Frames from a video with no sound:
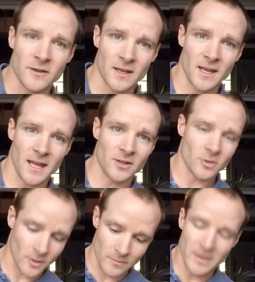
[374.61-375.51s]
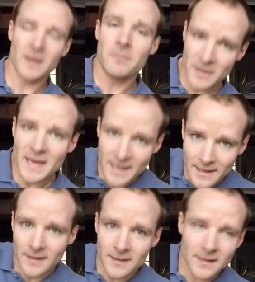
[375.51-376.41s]
It can handle a big
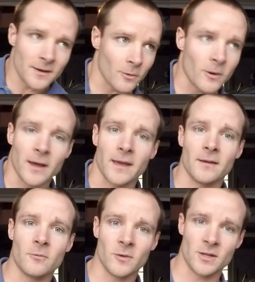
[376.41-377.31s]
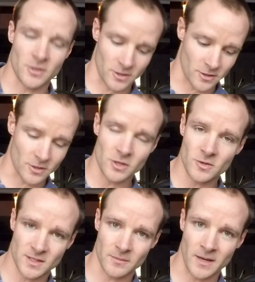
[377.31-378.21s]
beating in a way when you're
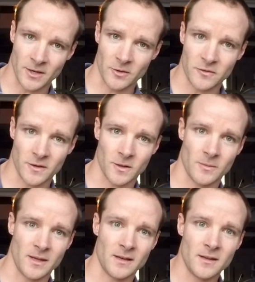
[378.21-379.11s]
using monofilament.